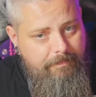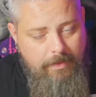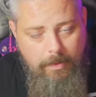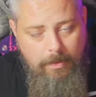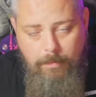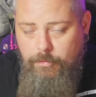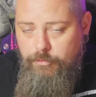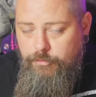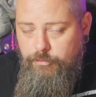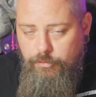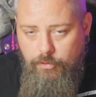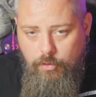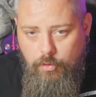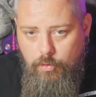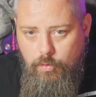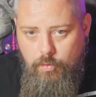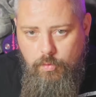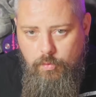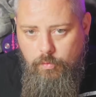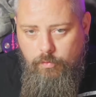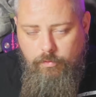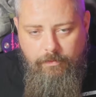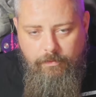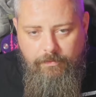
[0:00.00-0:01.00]
There was
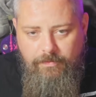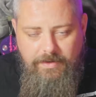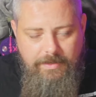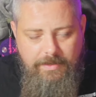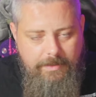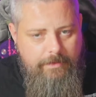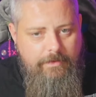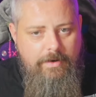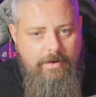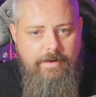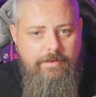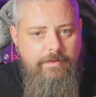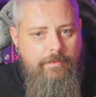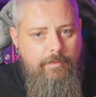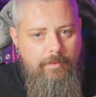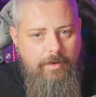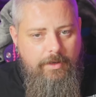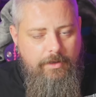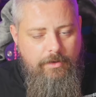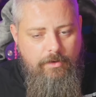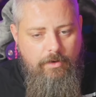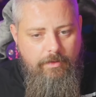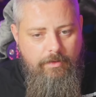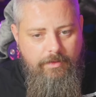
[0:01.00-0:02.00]
no graffiti or anything
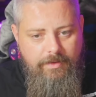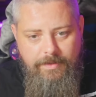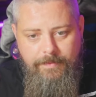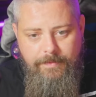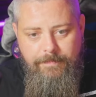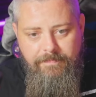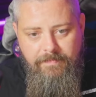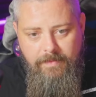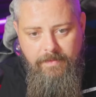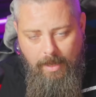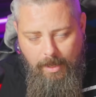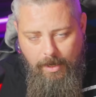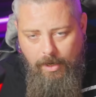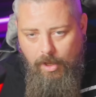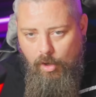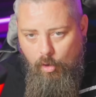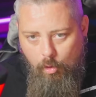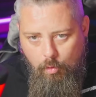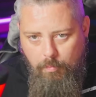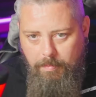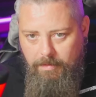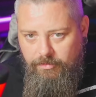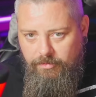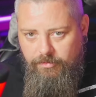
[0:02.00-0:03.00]
when I got there, and I
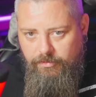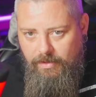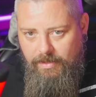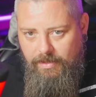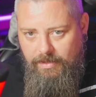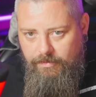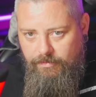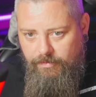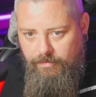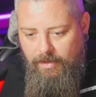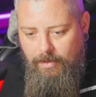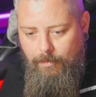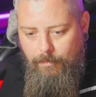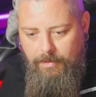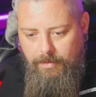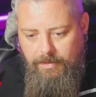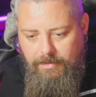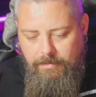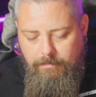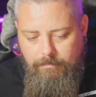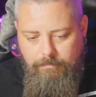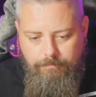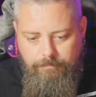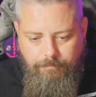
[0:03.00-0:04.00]
hope it stays that
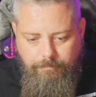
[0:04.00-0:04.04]
way.